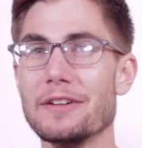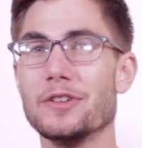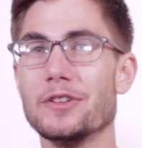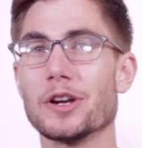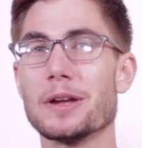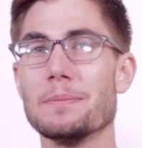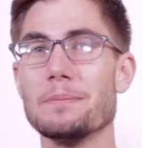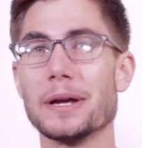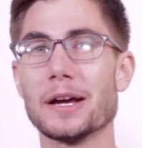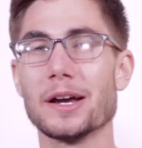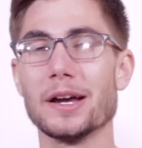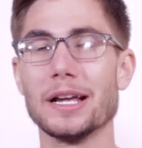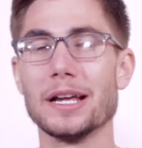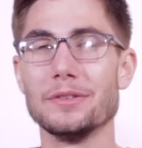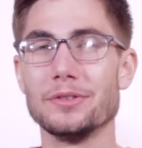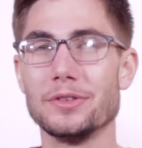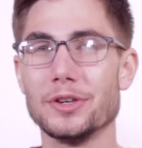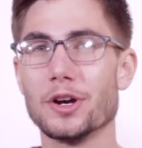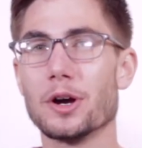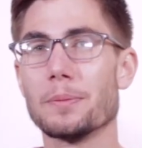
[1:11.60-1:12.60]
If you're comparing
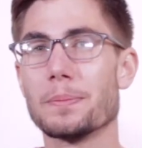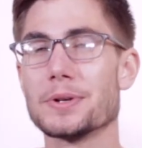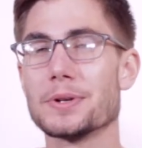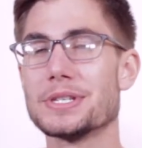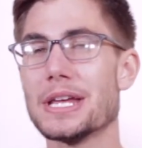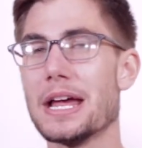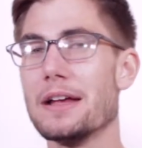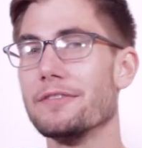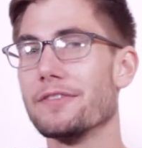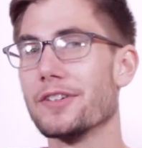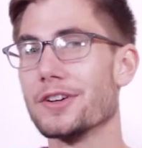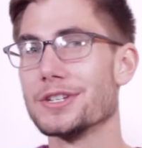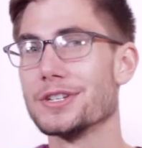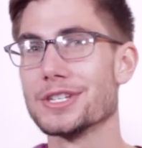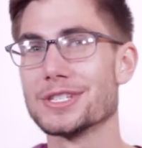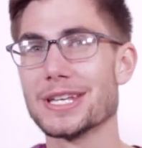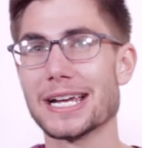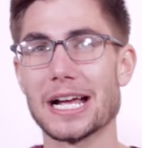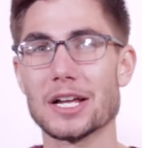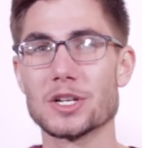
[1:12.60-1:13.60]
0%
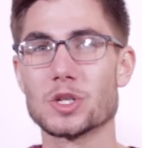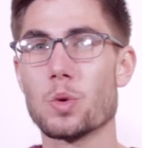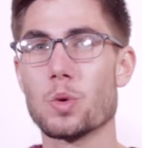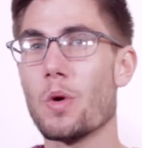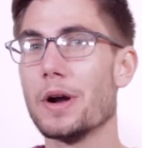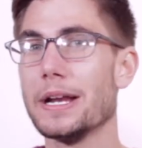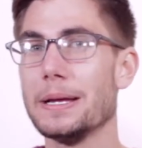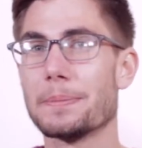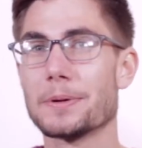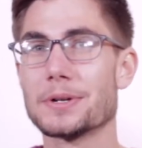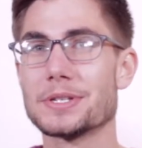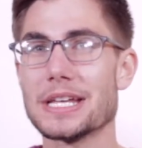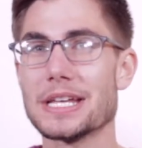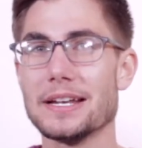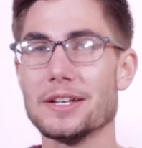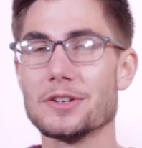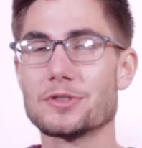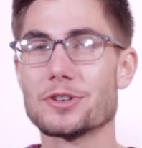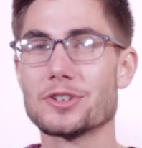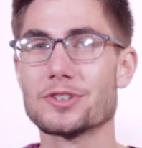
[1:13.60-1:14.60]
versus like a
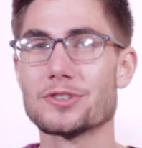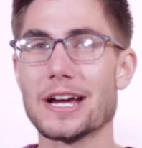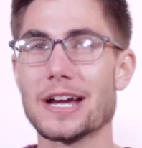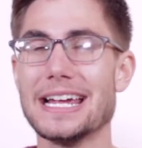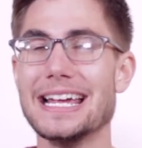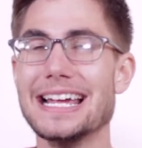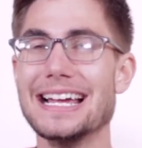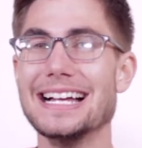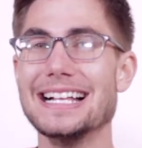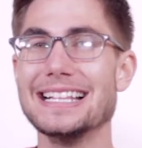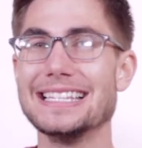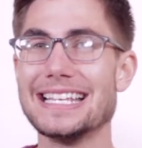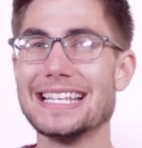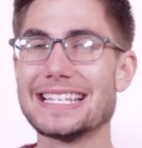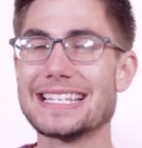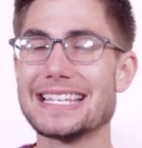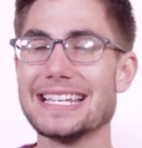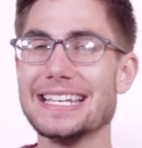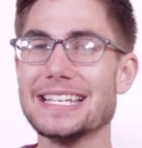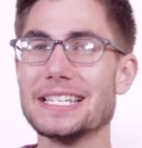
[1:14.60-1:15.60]
20% interest rate,
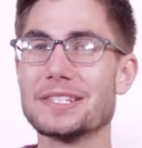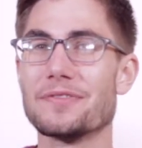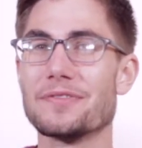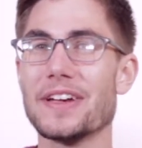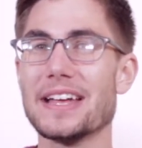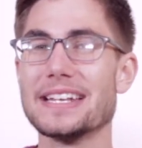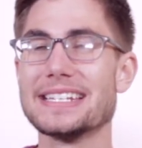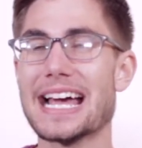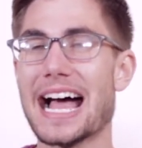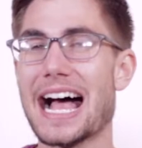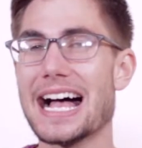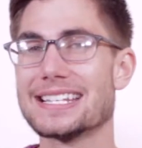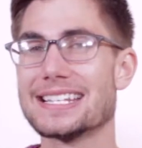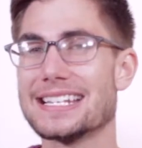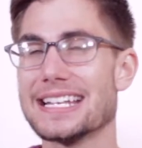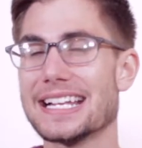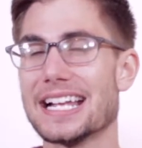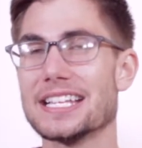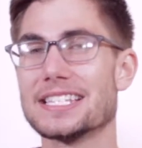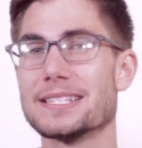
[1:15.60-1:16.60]
this is
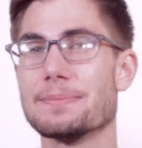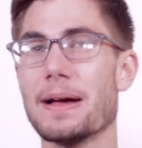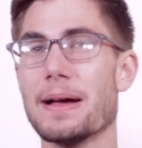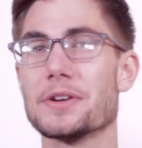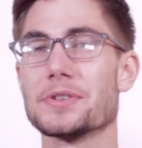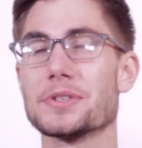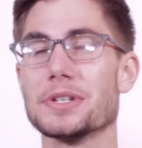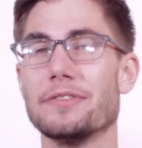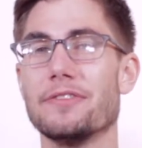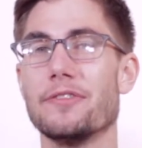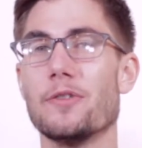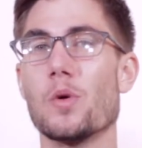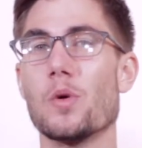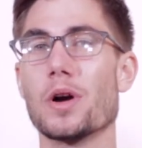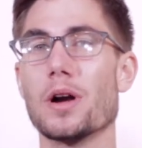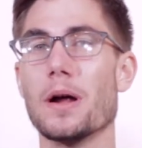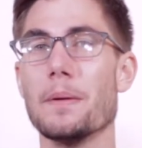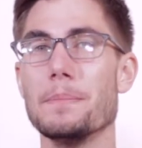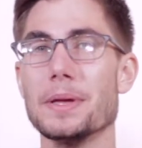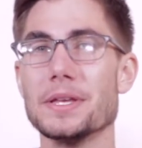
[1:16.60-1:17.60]
fantastic, especially
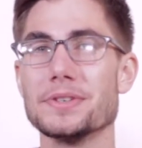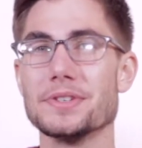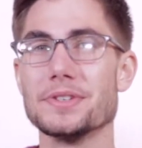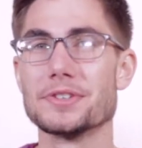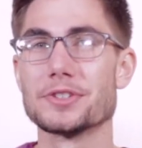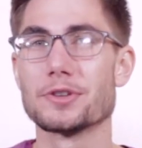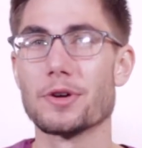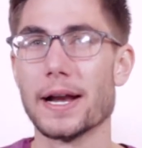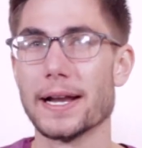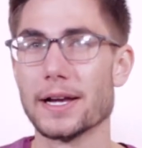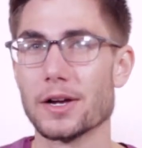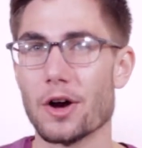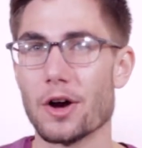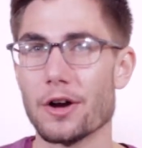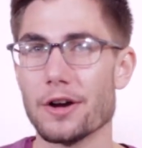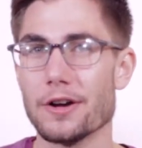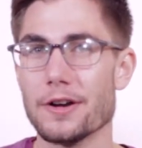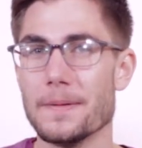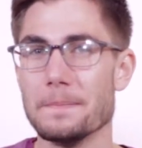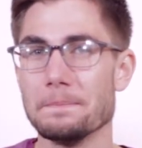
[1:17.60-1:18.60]
for a business credit
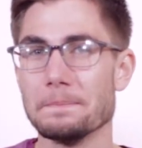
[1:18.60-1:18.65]
card.